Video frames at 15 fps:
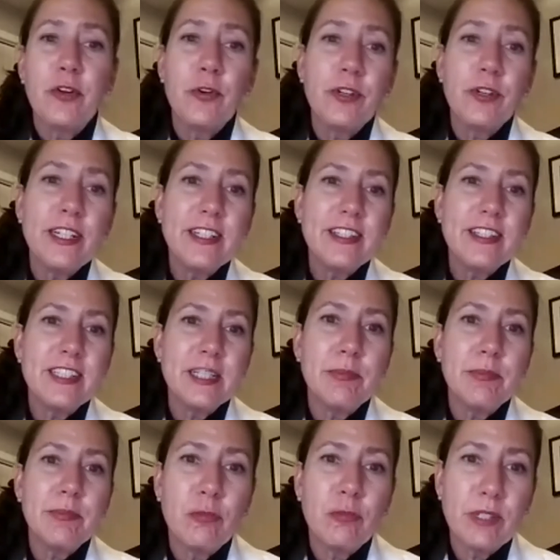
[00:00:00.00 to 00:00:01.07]
According to the
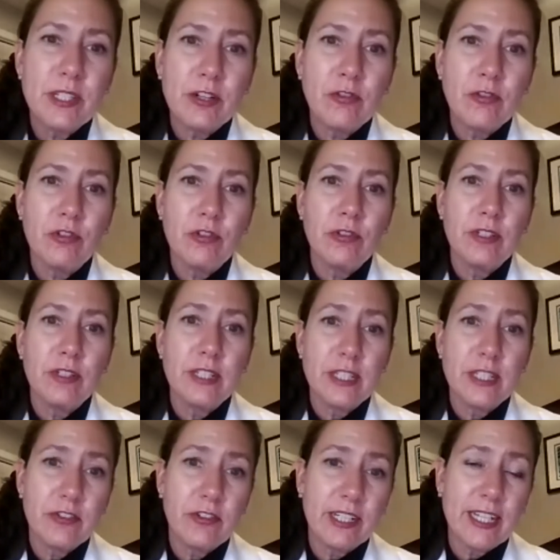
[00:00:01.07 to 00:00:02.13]
Simcoe Muskoka
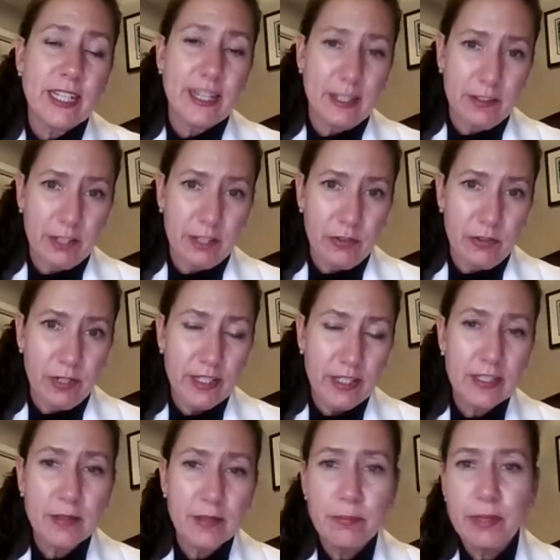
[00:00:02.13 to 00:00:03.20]
District Health
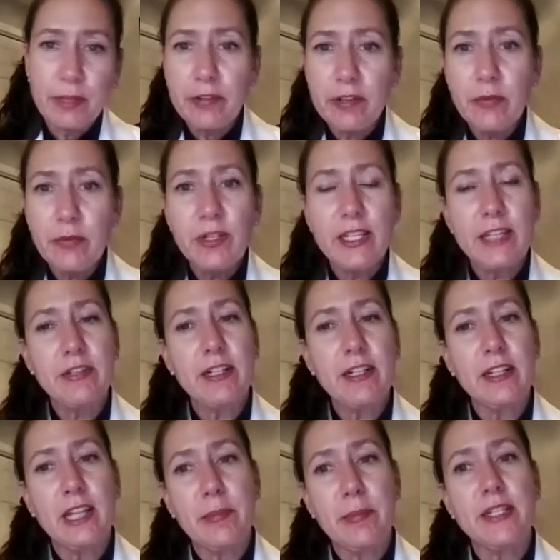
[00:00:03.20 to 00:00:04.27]
Unit, Barrie will have a
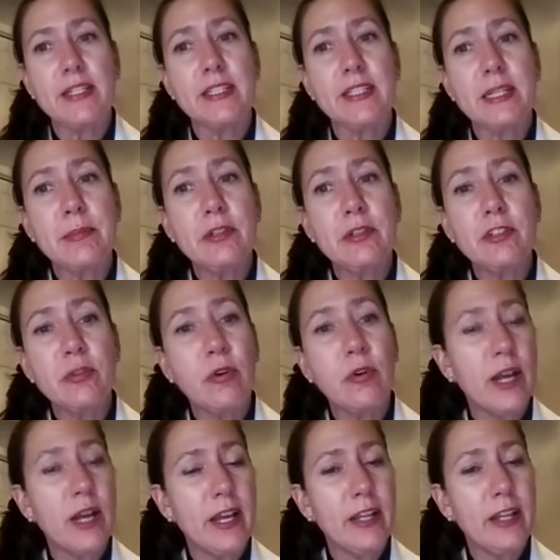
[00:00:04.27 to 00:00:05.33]
climate similar to
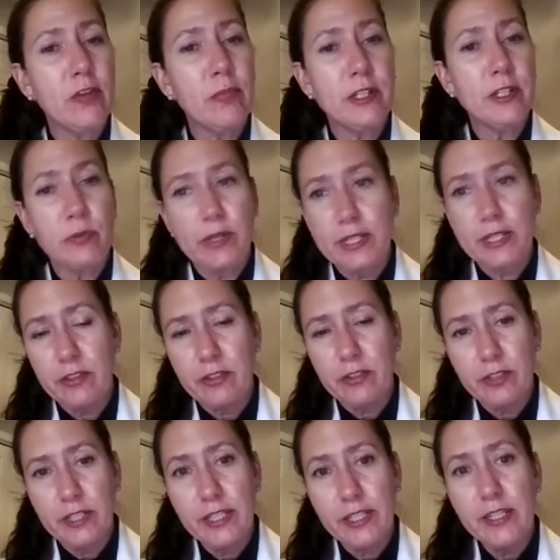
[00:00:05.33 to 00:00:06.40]
Ohio by
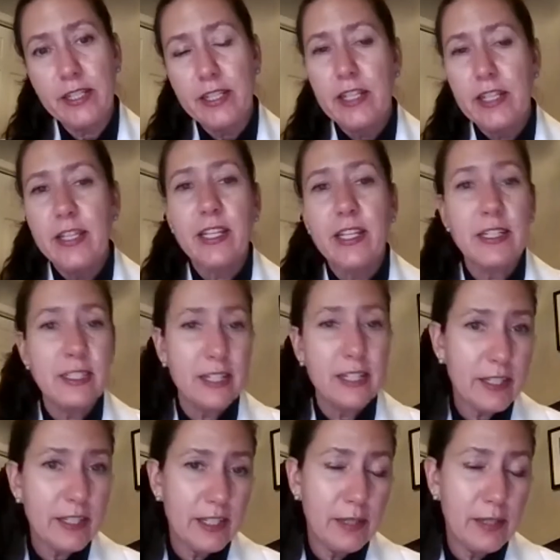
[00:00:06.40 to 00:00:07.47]
2030,
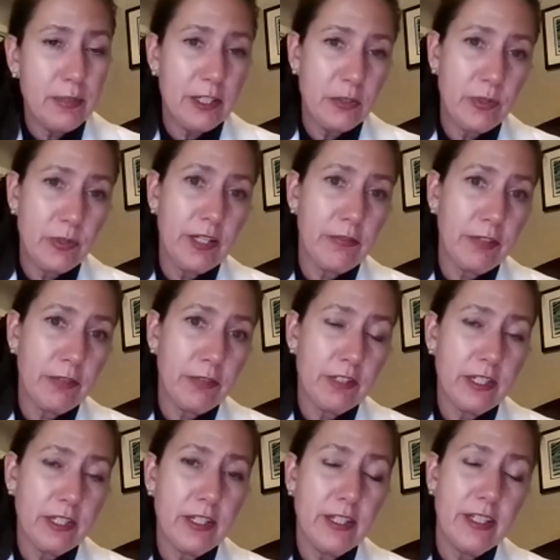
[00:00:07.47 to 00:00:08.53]
Kentucky by
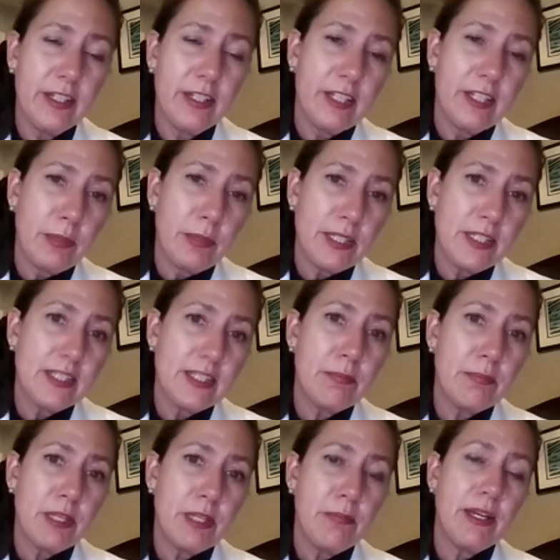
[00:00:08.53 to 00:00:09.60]
2050, and
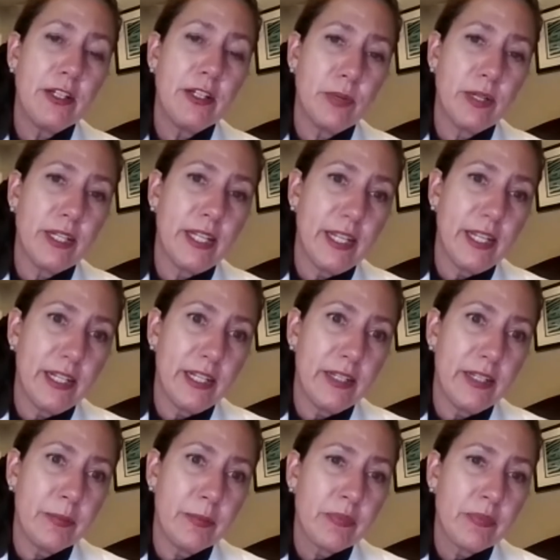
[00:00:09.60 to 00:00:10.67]
Mississippi by
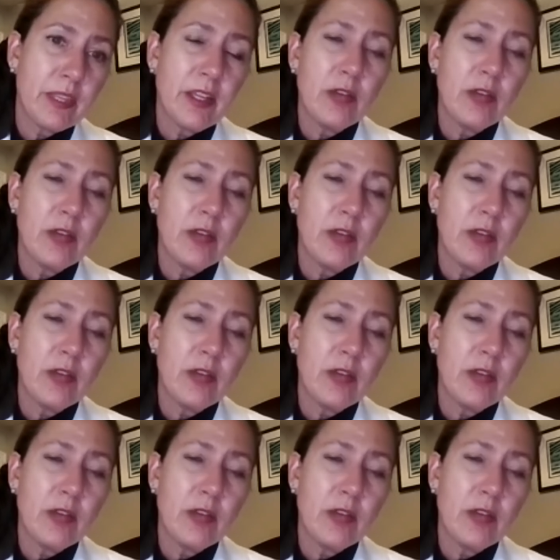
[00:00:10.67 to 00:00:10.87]
2080.